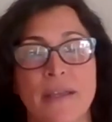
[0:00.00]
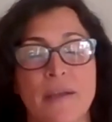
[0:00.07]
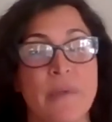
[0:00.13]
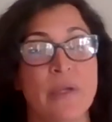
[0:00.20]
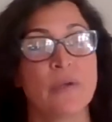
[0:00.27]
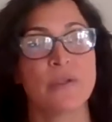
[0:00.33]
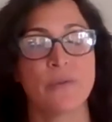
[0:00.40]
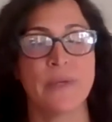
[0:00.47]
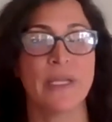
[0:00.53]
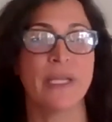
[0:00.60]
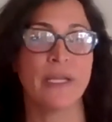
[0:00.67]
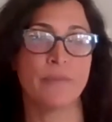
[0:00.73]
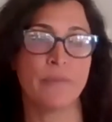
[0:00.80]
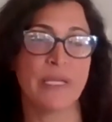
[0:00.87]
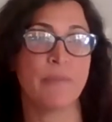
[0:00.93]
because we
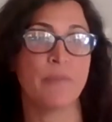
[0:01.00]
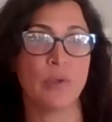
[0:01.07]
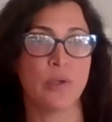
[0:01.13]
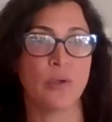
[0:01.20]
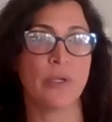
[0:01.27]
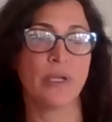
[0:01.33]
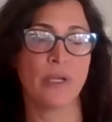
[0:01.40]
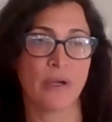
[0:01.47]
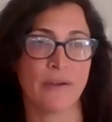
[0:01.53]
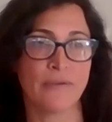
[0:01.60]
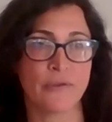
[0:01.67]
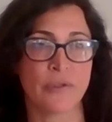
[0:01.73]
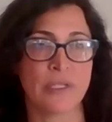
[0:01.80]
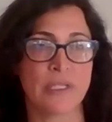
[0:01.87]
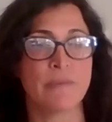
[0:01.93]
had people looking
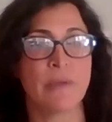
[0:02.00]
after us.